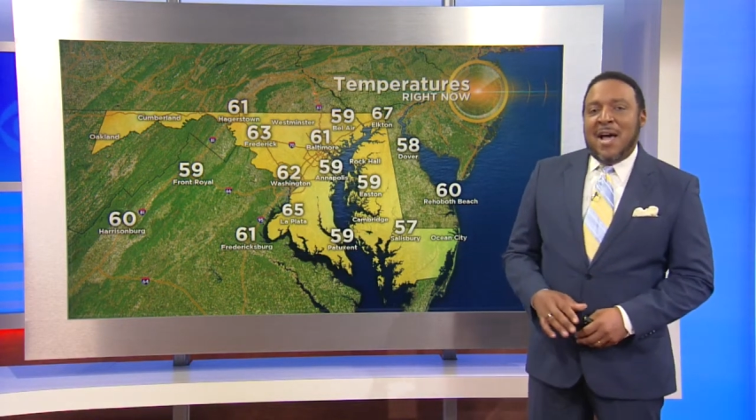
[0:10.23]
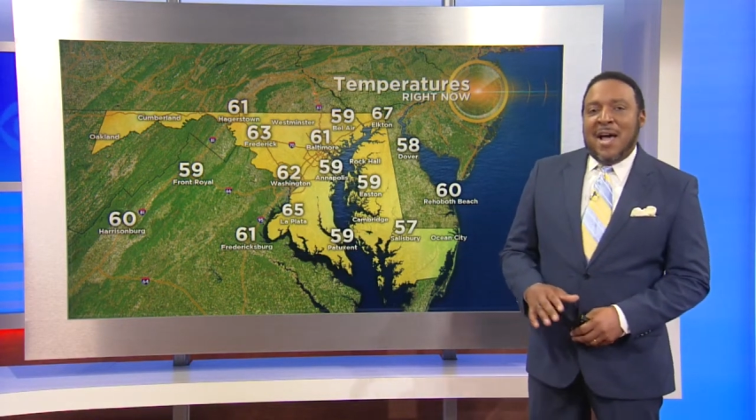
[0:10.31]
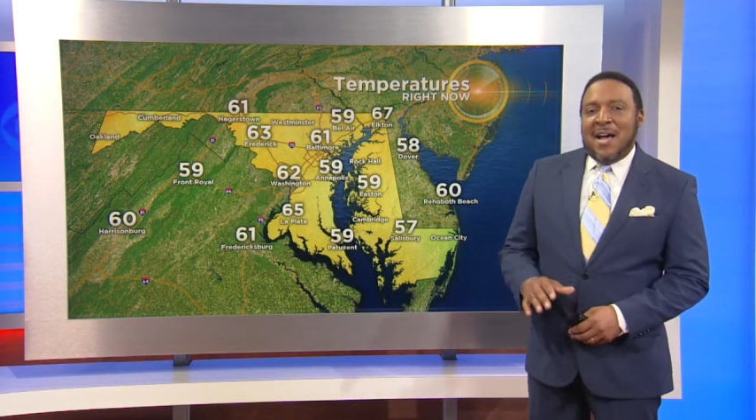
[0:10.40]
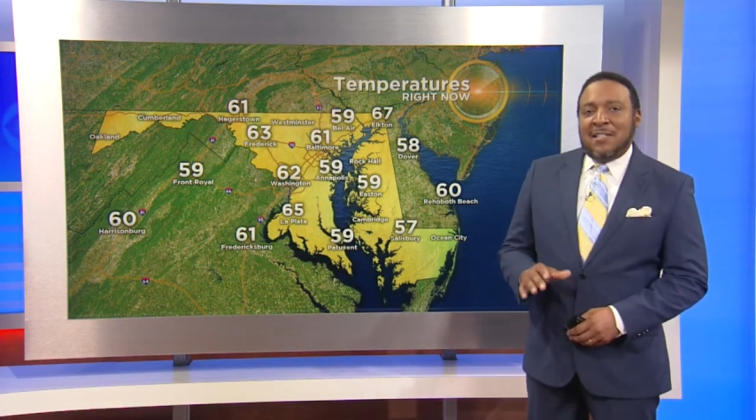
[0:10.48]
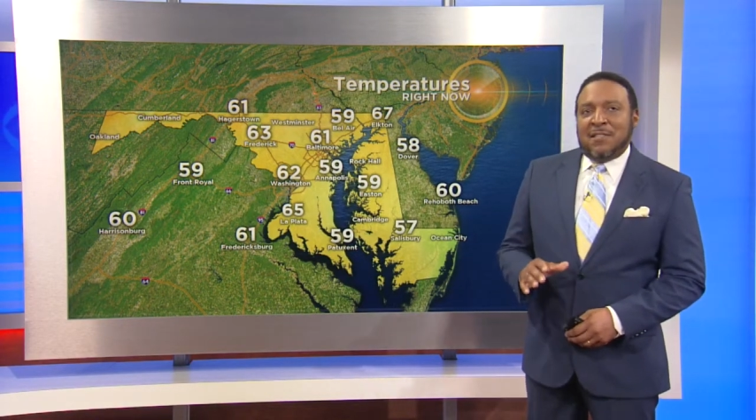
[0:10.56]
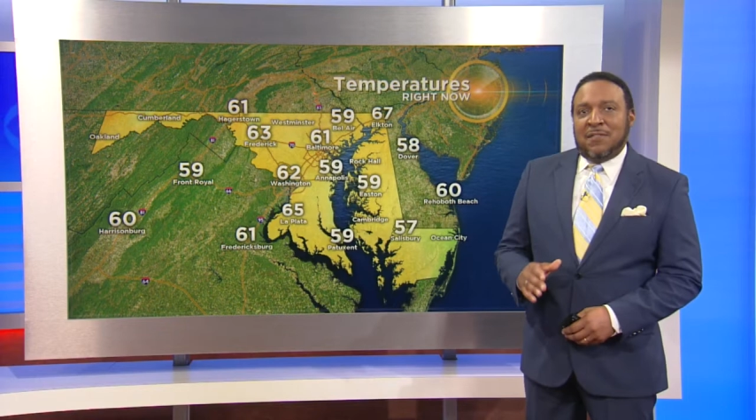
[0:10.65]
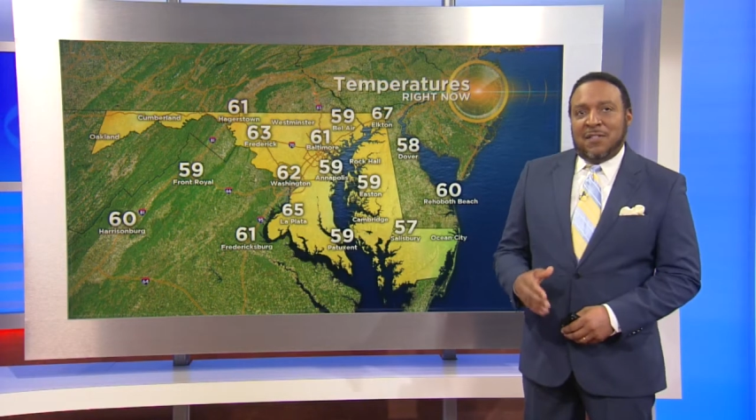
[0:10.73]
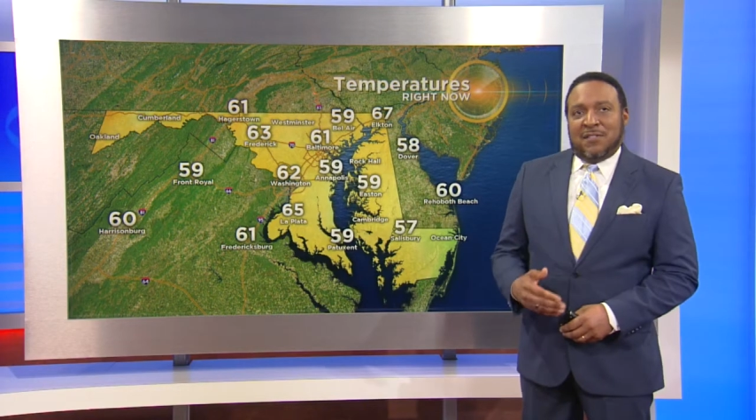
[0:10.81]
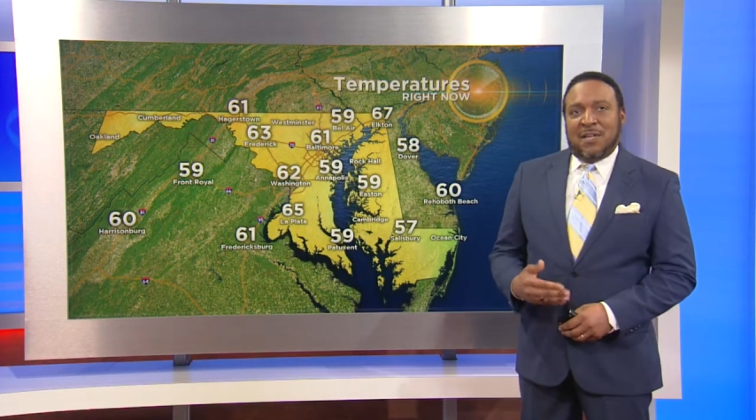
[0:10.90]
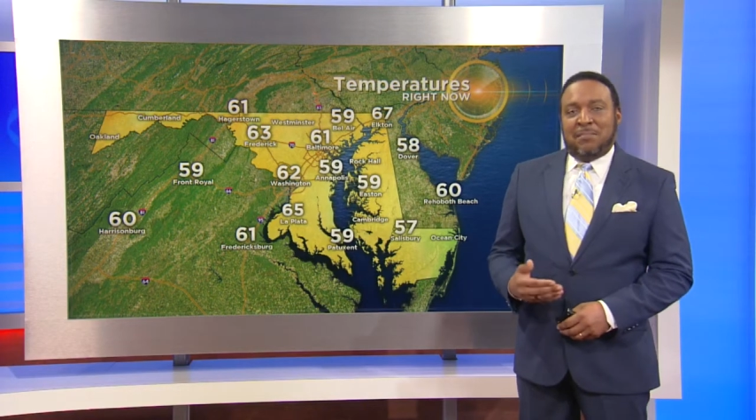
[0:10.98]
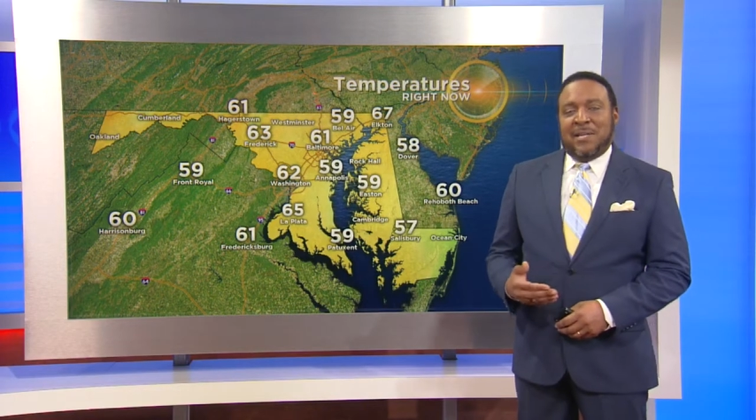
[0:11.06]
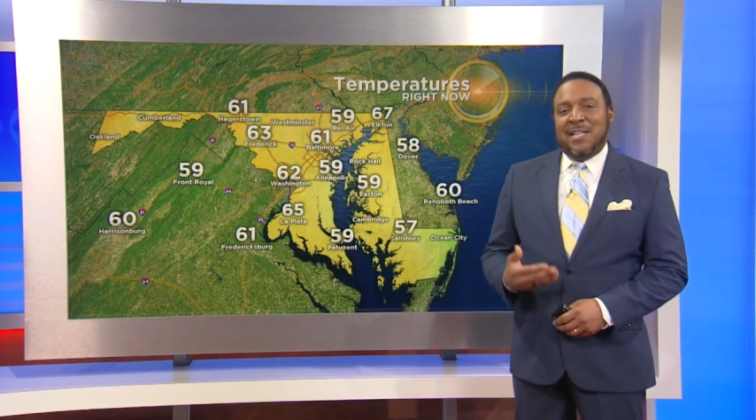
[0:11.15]
As of
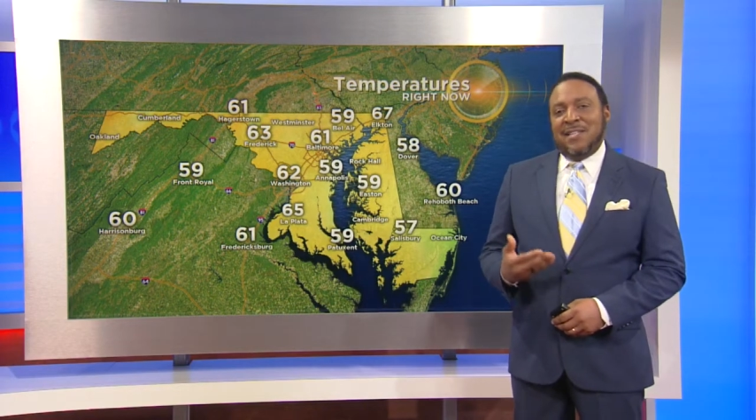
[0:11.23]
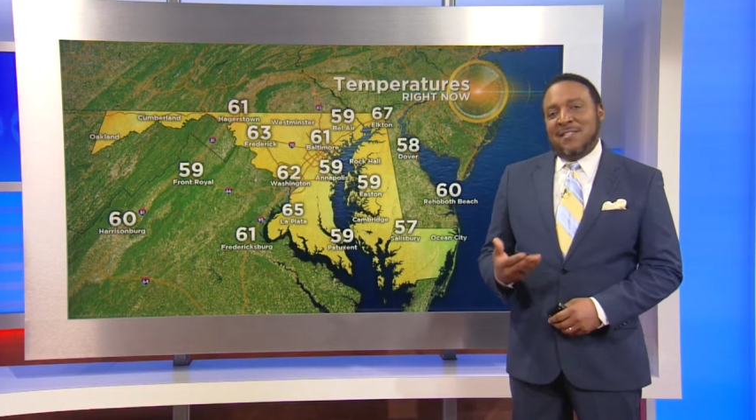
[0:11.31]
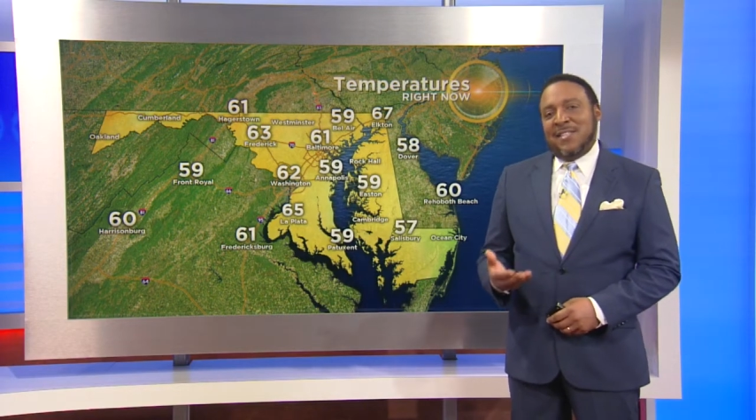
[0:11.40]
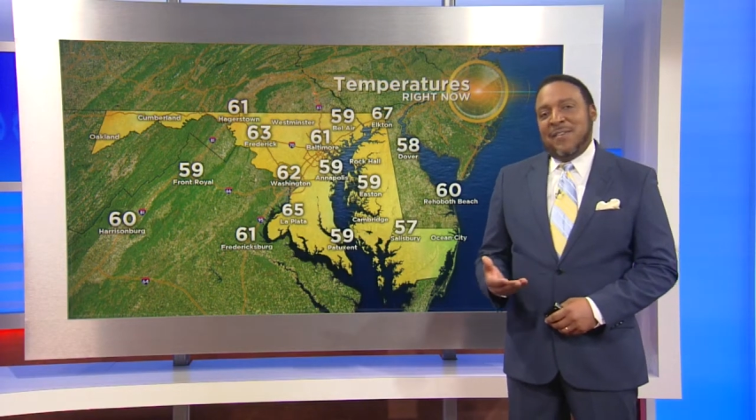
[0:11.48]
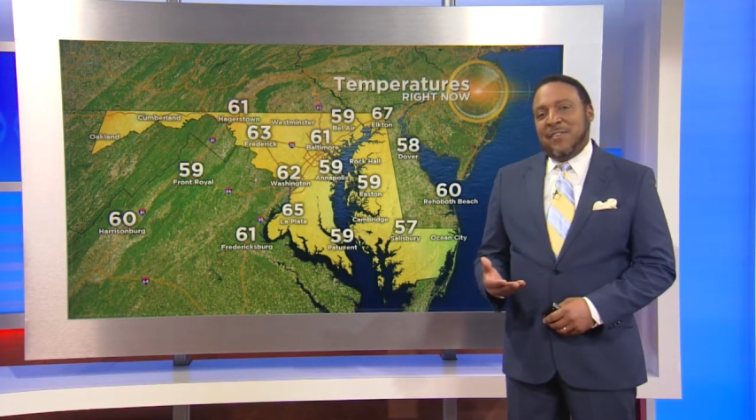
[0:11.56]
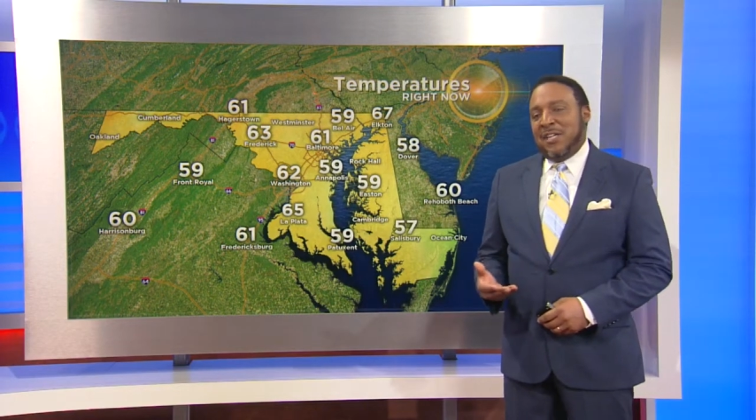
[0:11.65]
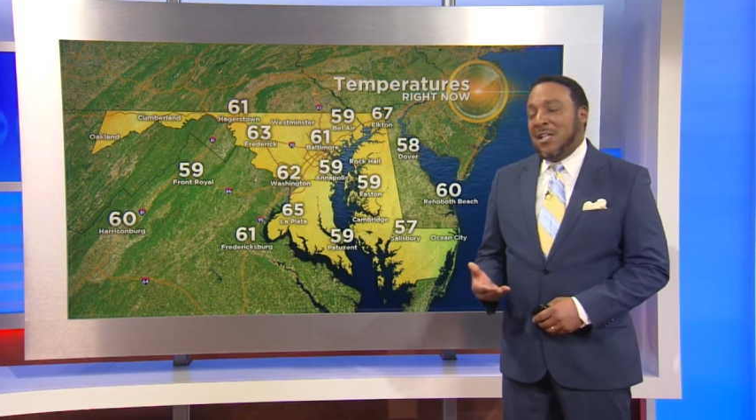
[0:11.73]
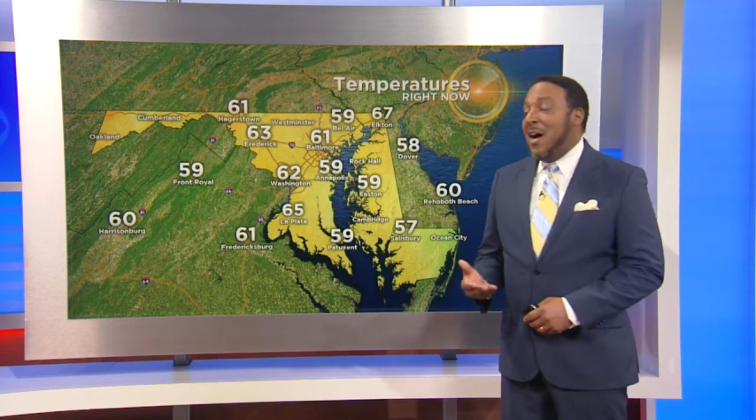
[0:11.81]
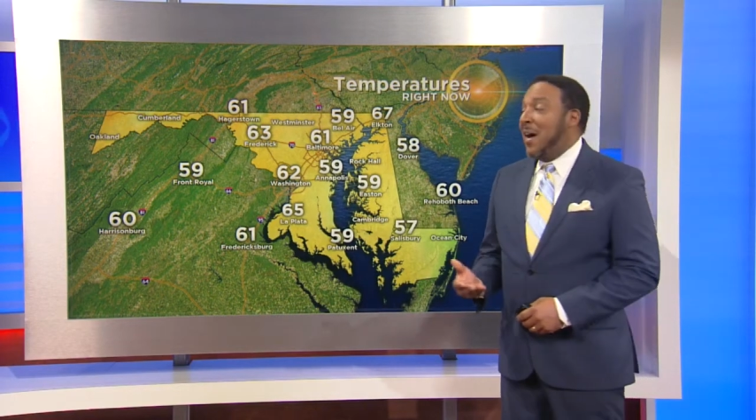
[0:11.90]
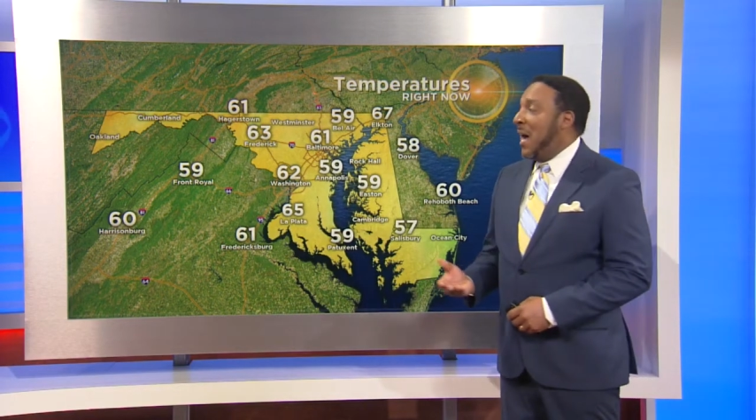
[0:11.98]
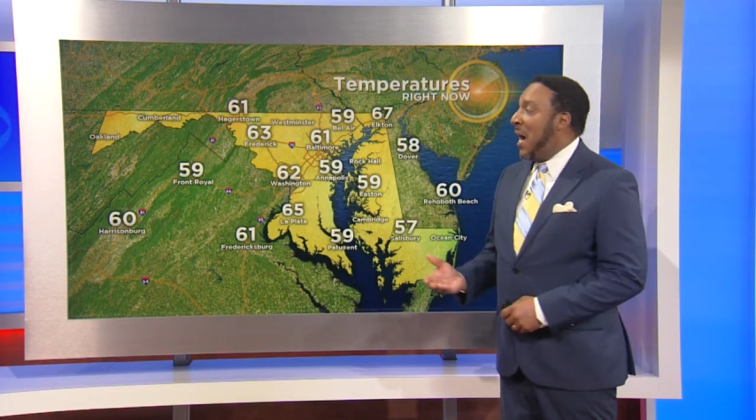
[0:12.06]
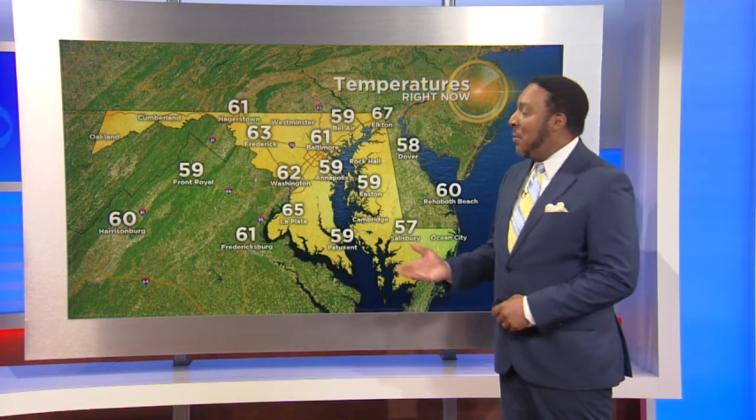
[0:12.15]
this update in the 7
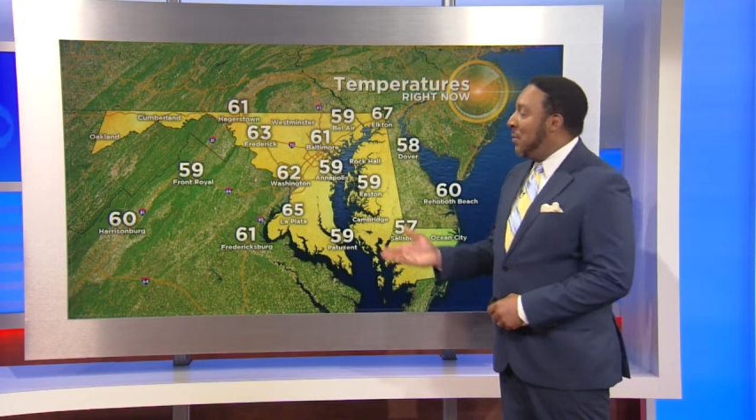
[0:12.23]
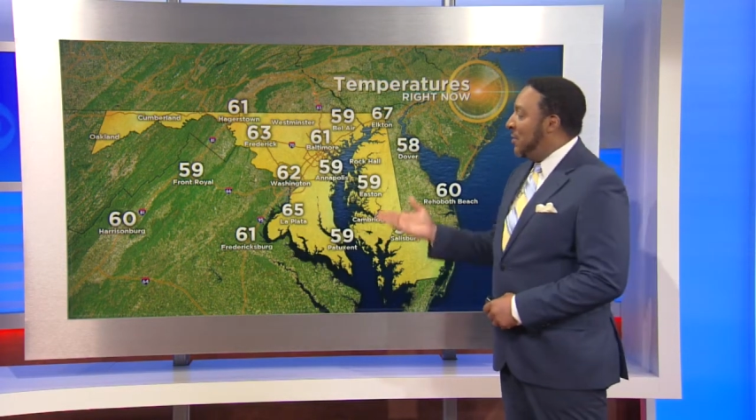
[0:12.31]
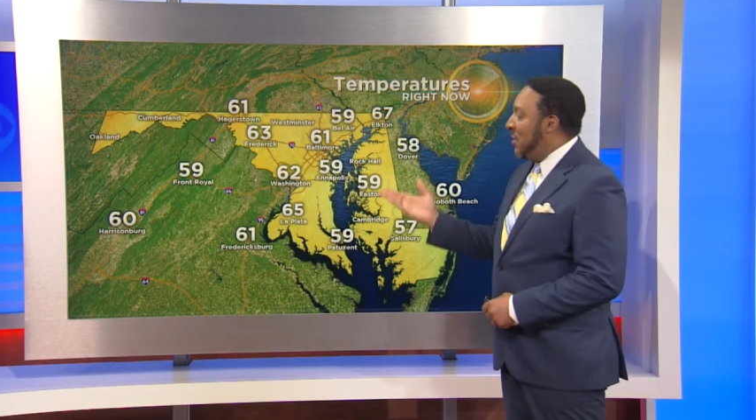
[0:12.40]
o'clock hour,